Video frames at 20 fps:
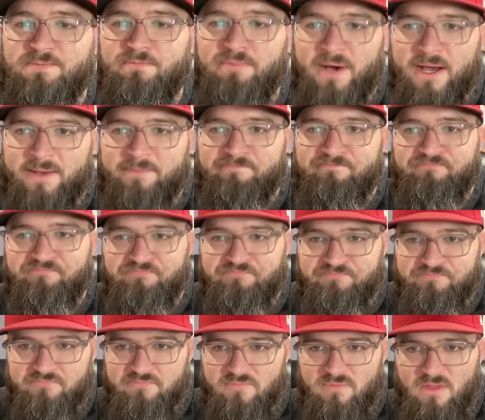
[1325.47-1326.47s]
but
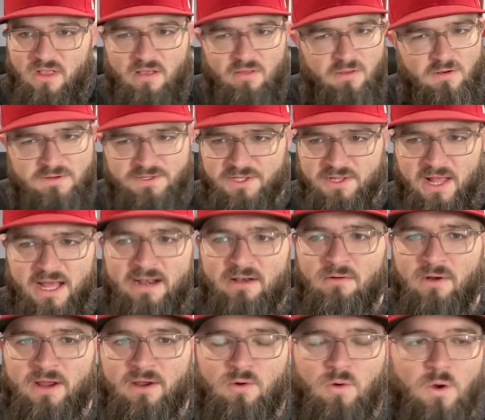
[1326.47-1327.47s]
there's a lot of
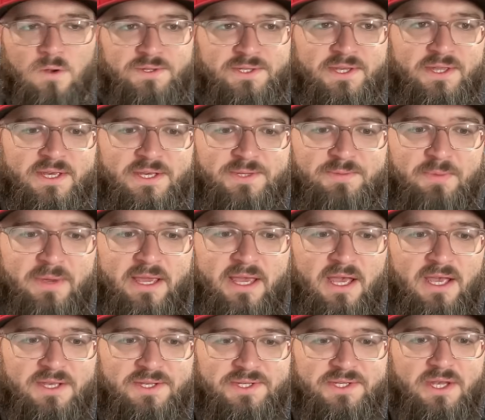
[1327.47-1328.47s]
great quotes in this
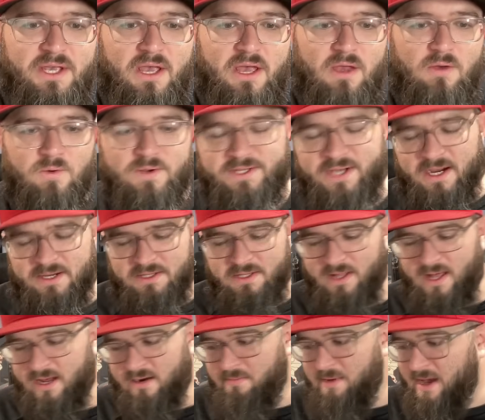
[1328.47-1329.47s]
because we talked a
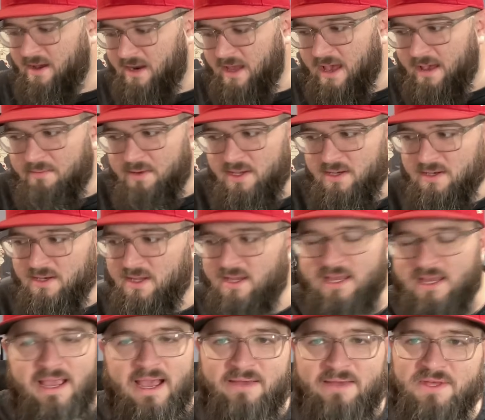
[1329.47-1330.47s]
lot about Abbott, and
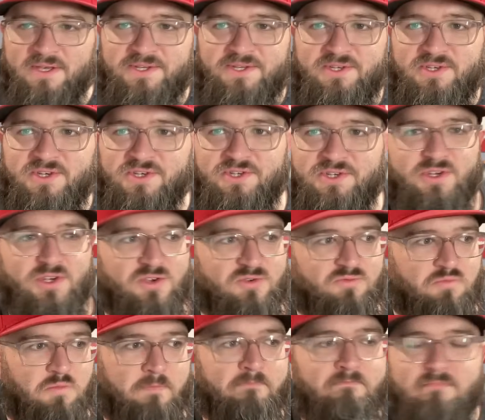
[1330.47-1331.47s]
he had this just
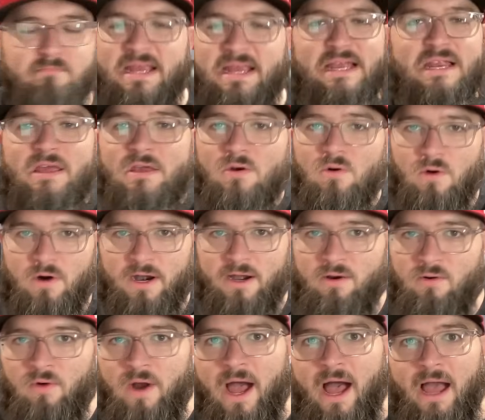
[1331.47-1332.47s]

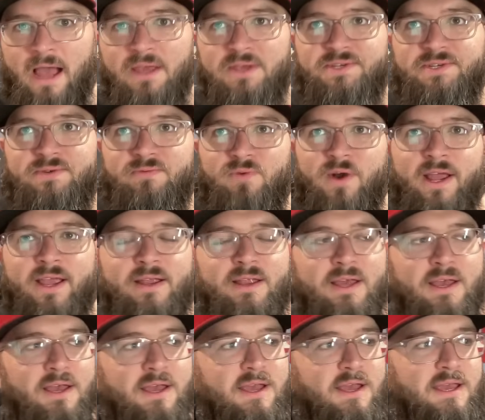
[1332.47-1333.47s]
meteoric rise, right?
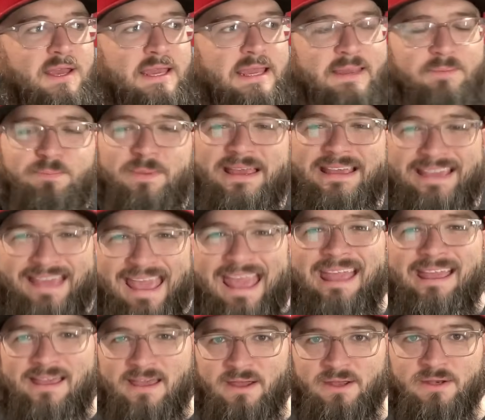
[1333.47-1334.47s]
He
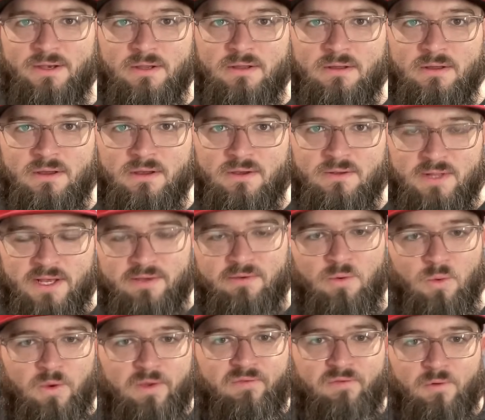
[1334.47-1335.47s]
began,
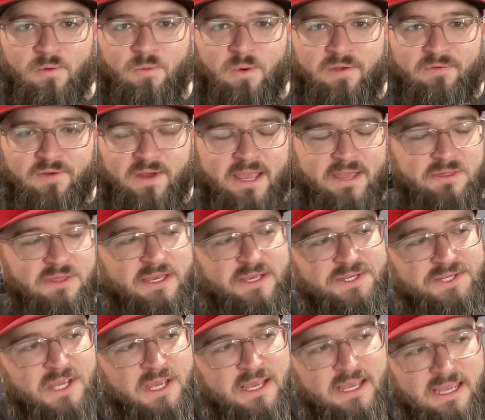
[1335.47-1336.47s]
we forget
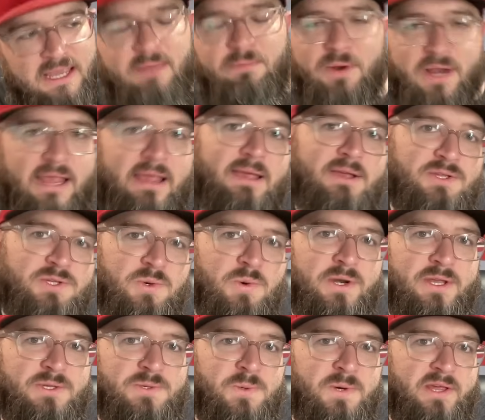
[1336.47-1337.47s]
this, he began
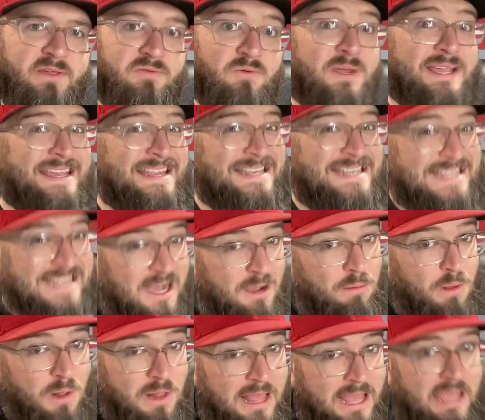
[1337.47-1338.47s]
2023 in
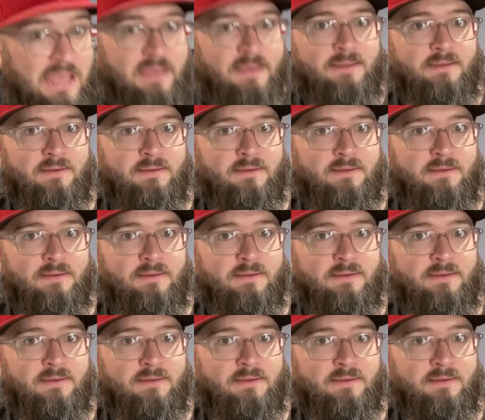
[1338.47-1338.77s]
Double A.